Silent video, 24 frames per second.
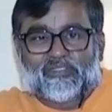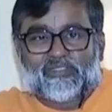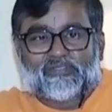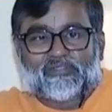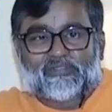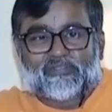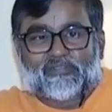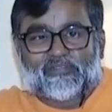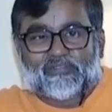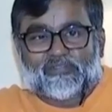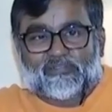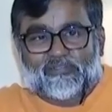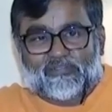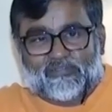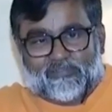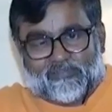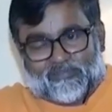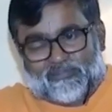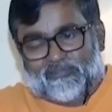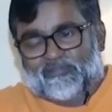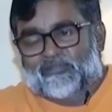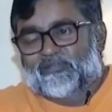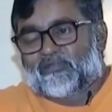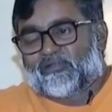it
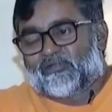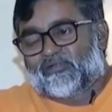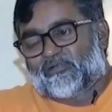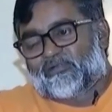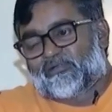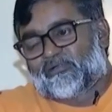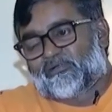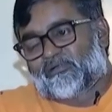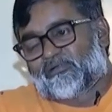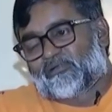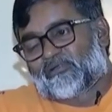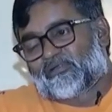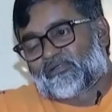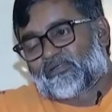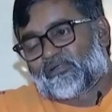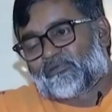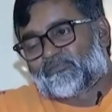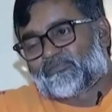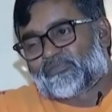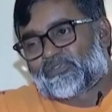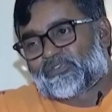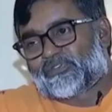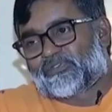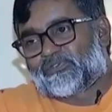
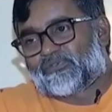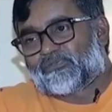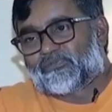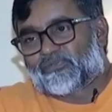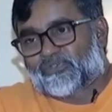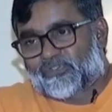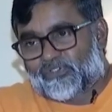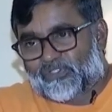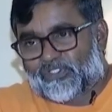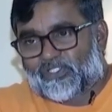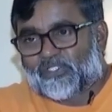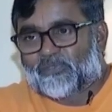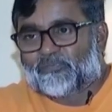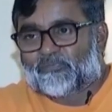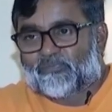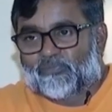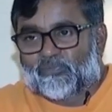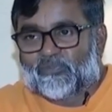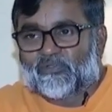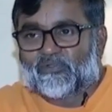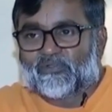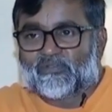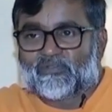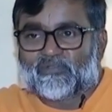comes to shape,
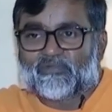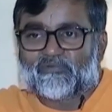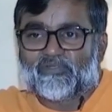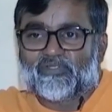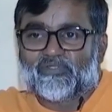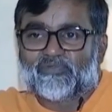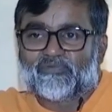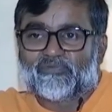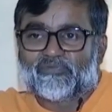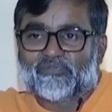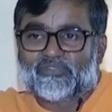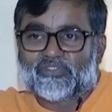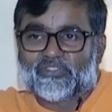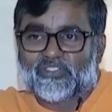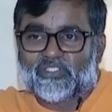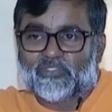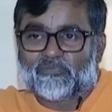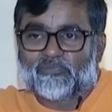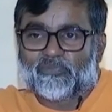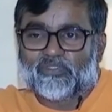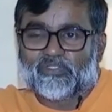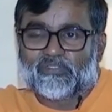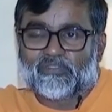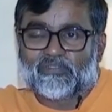or when you
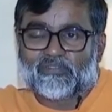shape it,